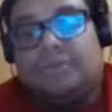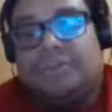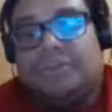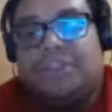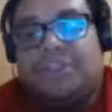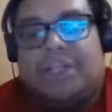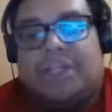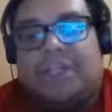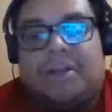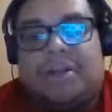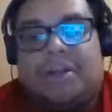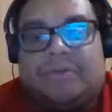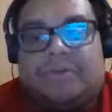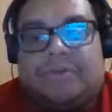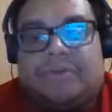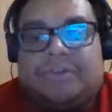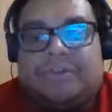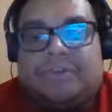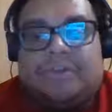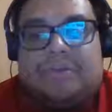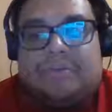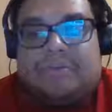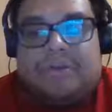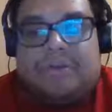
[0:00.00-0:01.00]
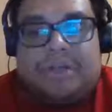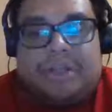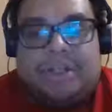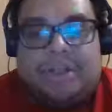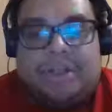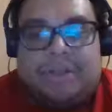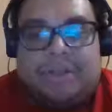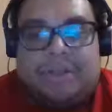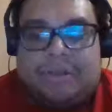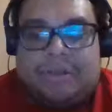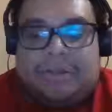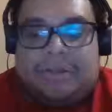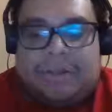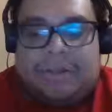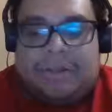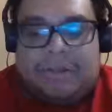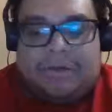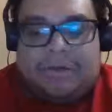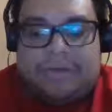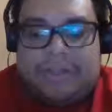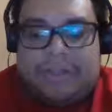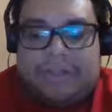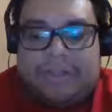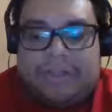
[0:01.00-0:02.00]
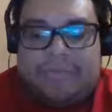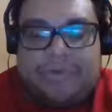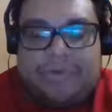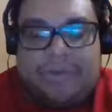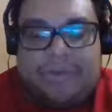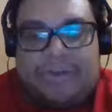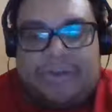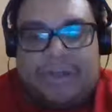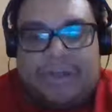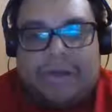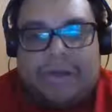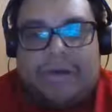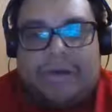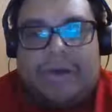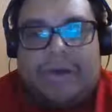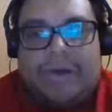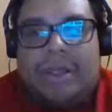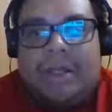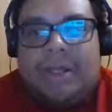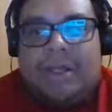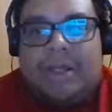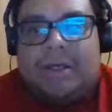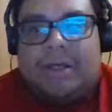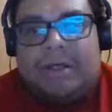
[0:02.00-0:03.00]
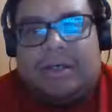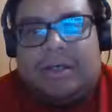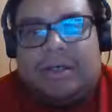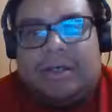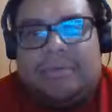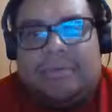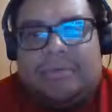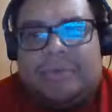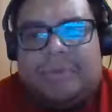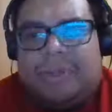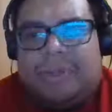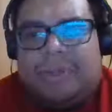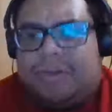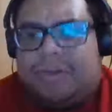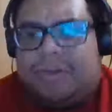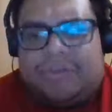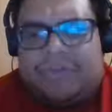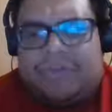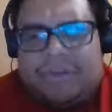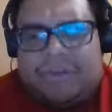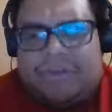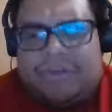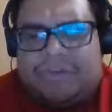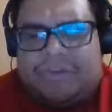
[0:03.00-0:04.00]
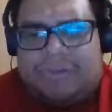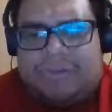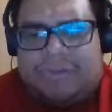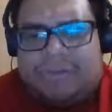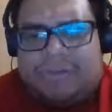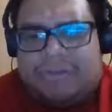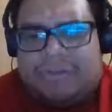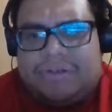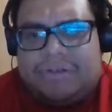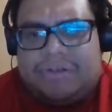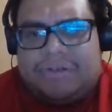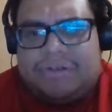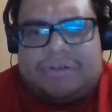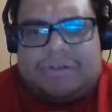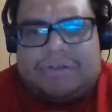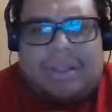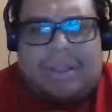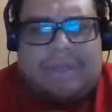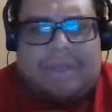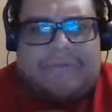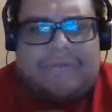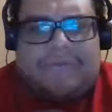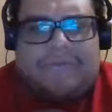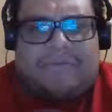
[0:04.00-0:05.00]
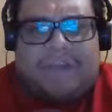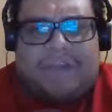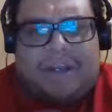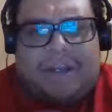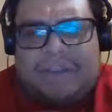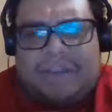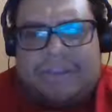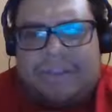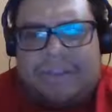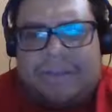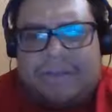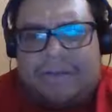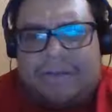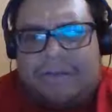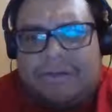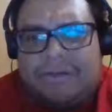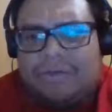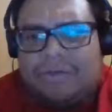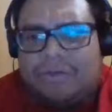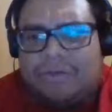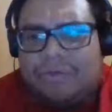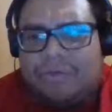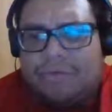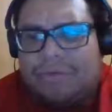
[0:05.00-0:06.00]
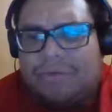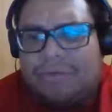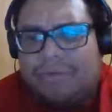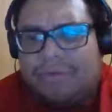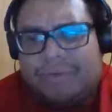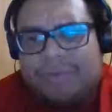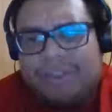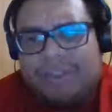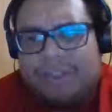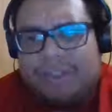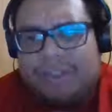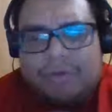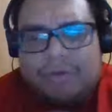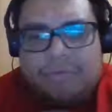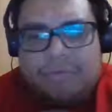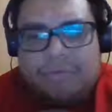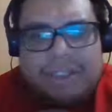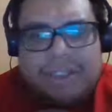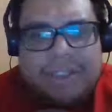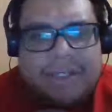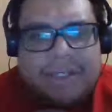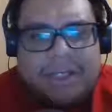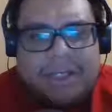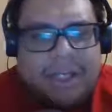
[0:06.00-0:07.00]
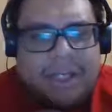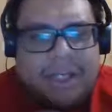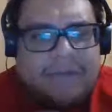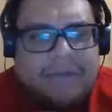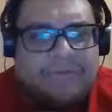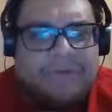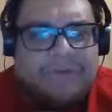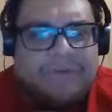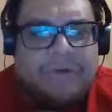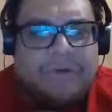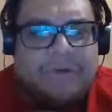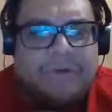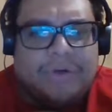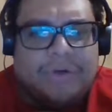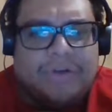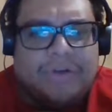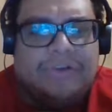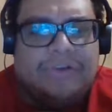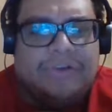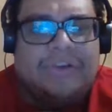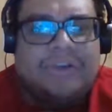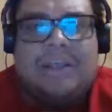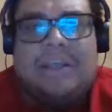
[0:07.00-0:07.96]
shout out to your buddy there, Dave Mundell. Like you said, he took that fight. I think you told me something like a week and a half's notice.